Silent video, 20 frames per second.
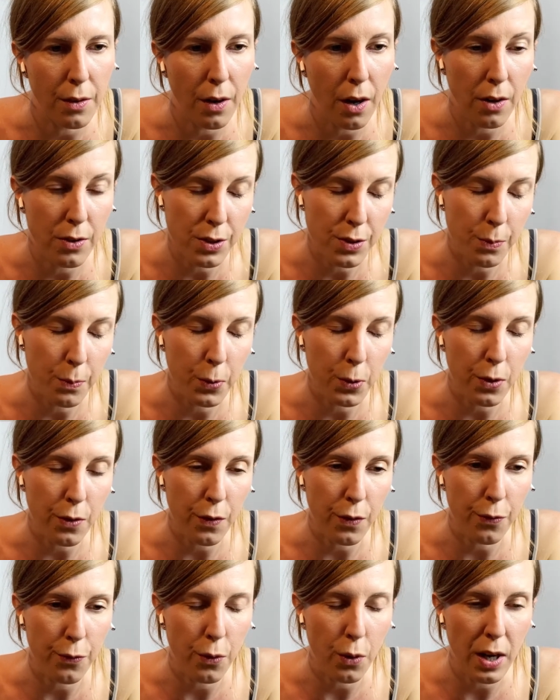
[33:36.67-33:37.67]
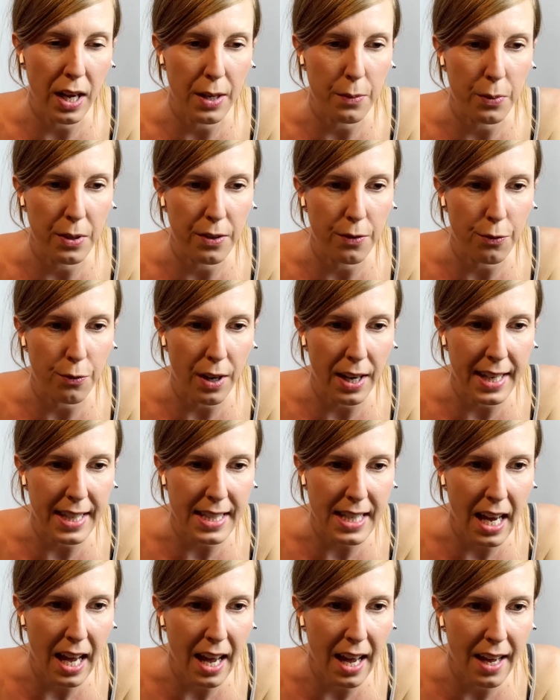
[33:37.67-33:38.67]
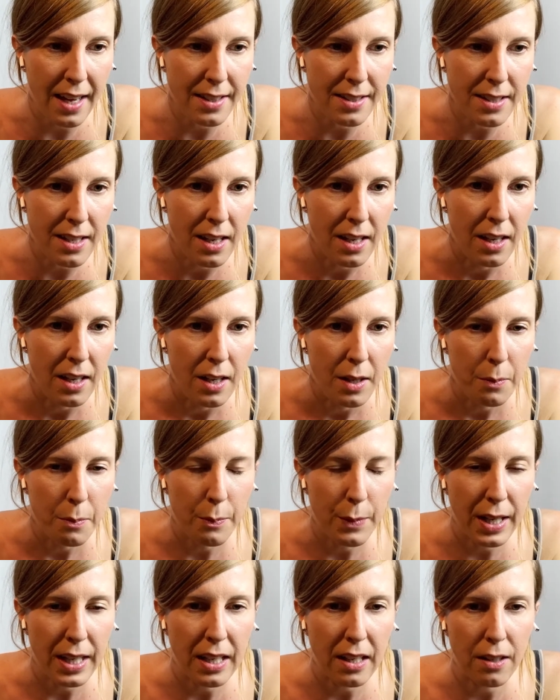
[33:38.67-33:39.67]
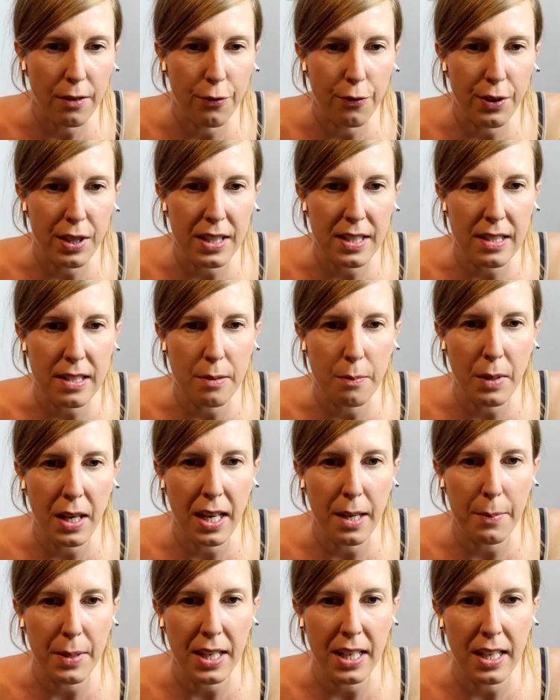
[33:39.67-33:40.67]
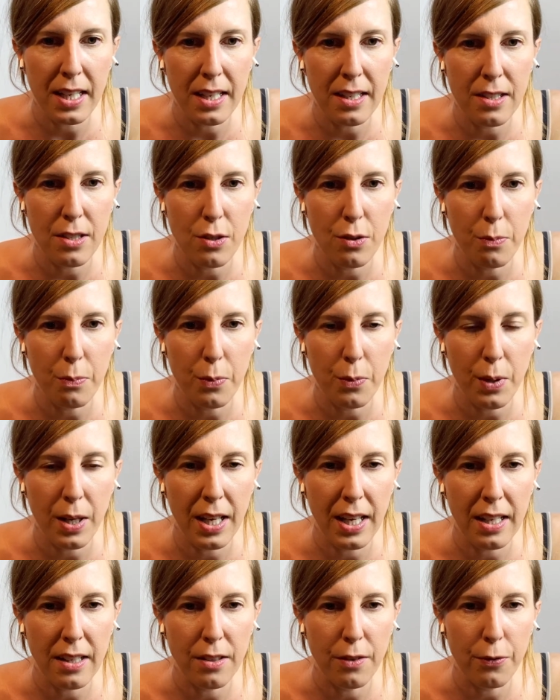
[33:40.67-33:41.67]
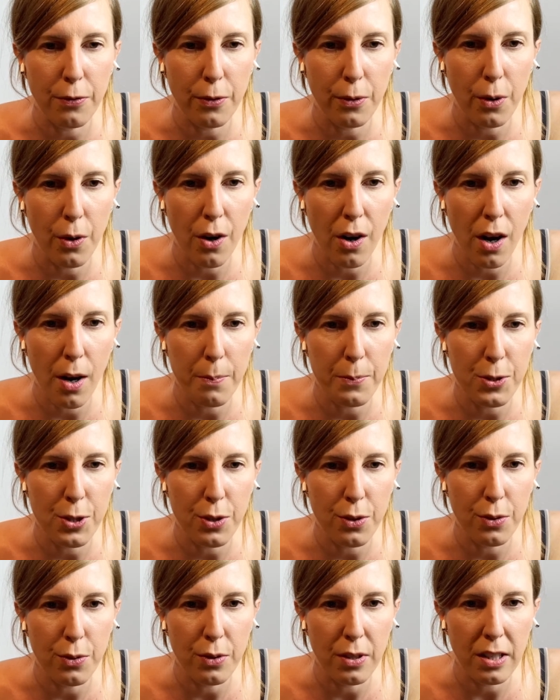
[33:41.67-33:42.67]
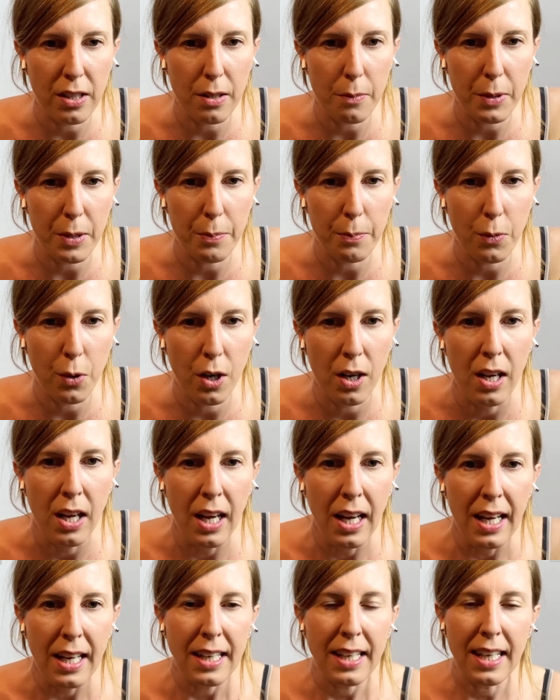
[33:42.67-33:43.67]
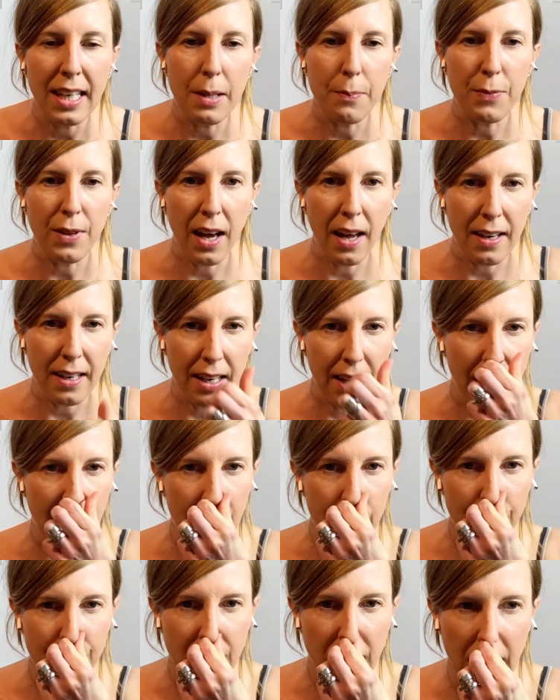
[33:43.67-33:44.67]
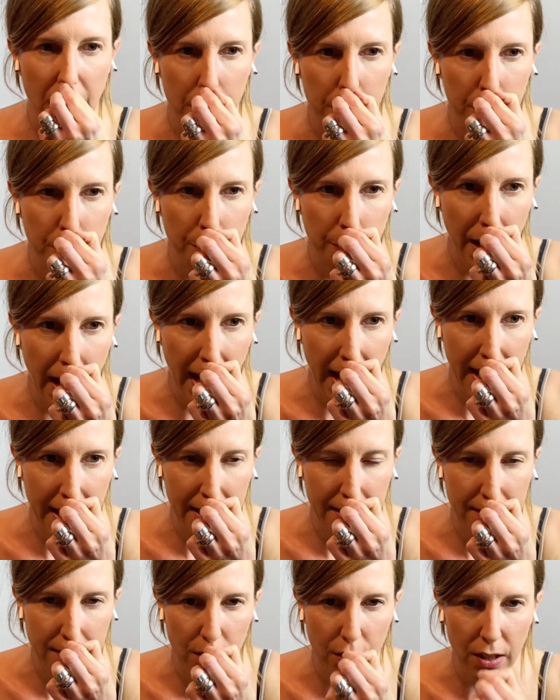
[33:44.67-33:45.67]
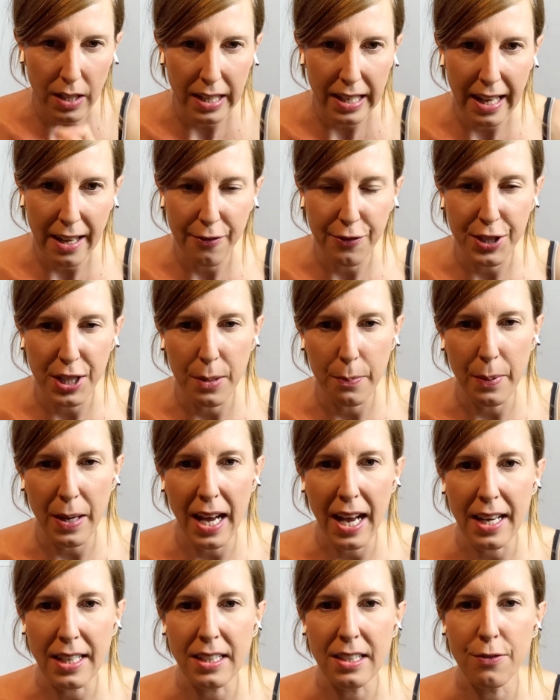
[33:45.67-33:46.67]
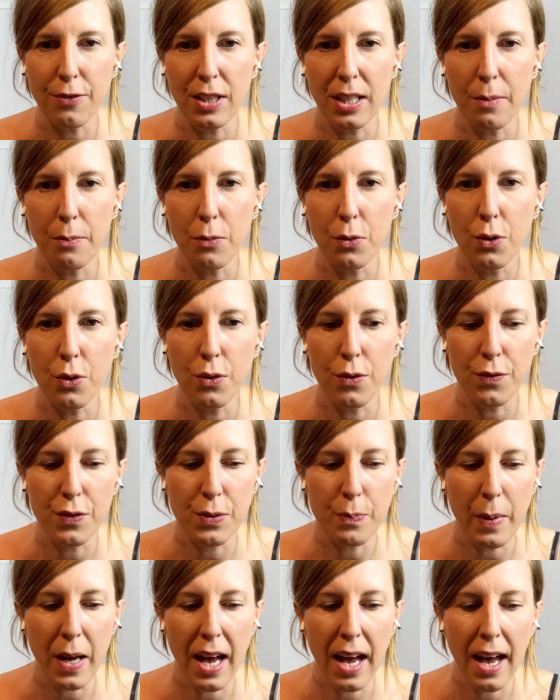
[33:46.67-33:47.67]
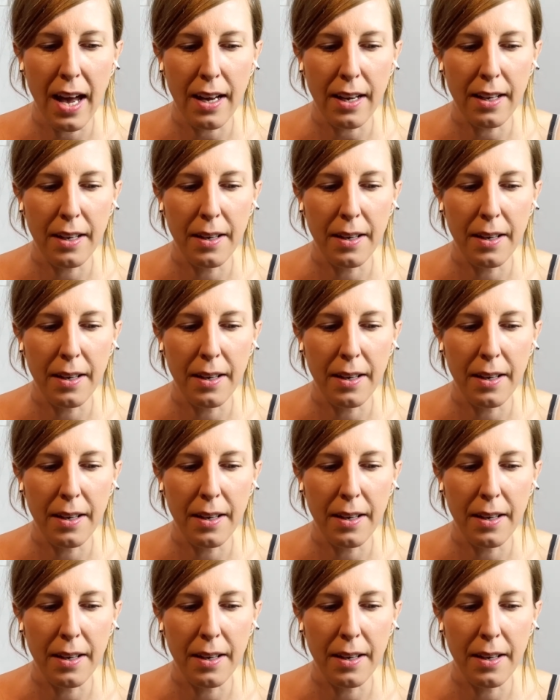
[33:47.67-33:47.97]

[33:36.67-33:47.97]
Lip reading: support of the forehead with the right hand, making a fist maybe to bring the floor up to you a little bit more. Keep that left hip back so the left hip actively moves back.